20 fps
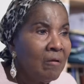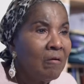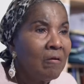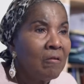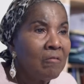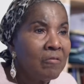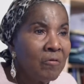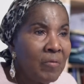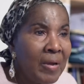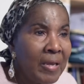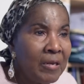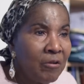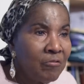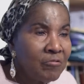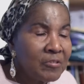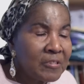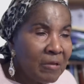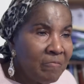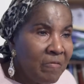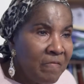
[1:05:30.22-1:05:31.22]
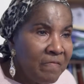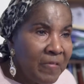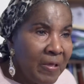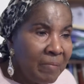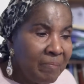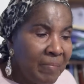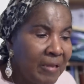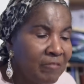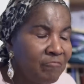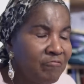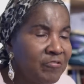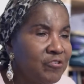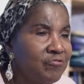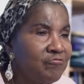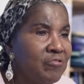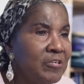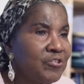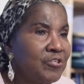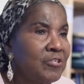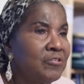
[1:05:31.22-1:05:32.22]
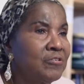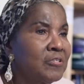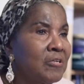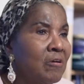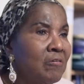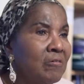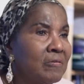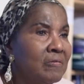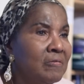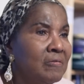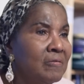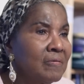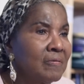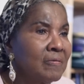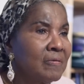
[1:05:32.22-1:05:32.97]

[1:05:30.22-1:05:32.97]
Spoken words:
Although I know some of them had restrictions on.